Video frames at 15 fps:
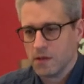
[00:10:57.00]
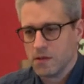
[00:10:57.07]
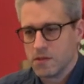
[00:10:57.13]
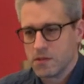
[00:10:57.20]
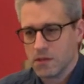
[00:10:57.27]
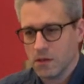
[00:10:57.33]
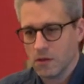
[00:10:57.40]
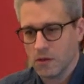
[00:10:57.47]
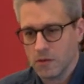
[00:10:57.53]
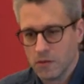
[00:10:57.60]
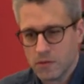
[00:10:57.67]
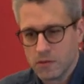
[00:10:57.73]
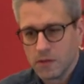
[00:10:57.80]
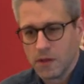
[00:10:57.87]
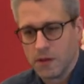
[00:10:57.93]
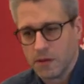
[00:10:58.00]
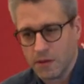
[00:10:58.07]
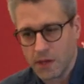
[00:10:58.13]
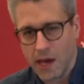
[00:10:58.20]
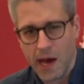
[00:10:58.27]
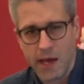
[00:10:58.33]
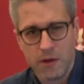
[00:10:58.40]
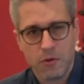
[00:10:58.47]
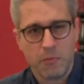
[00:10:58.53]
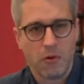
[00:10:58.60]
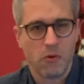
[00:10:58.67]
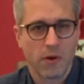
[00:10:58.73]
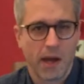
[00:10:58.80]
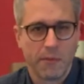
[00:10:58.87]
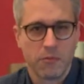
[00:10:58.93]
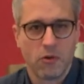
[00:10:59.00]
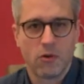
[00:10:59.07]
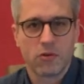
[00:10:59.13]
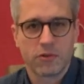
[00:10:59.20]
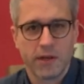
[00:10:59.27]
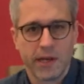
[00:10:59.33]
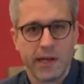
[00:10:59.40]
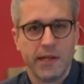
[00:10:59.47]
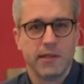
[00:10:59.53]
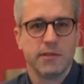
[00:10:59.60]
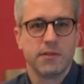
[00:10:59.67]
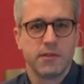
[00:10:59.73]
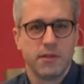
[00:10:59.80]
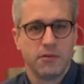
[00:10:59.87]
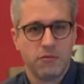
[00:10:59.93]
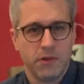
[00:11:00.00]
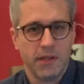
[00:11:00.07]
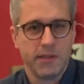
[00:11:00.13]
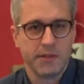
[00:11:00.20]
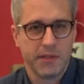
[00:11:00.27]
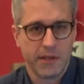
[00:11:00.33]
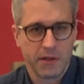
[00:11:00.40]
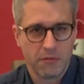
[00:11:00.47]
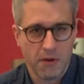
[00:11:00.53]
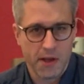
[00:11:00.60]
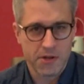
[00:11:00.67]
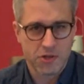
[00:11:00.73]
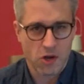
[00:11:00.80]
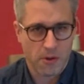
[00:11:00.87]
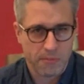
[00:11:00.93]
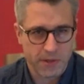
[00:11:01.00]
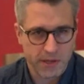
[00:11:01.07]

So the guy who programmed Rocrail really did a great job